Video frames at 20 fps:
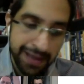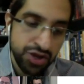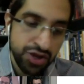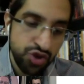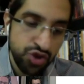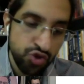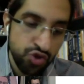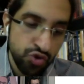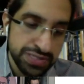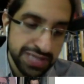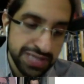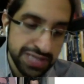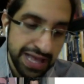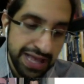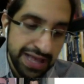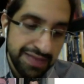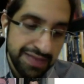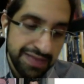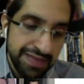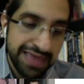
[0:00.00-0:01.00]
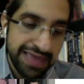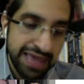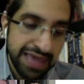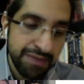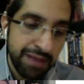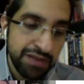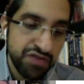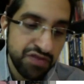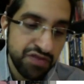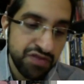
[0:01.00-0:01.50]
news that
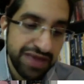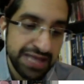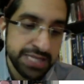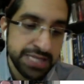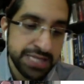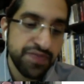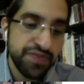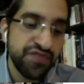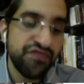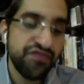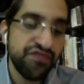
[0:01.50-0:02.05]
came out of Egypt.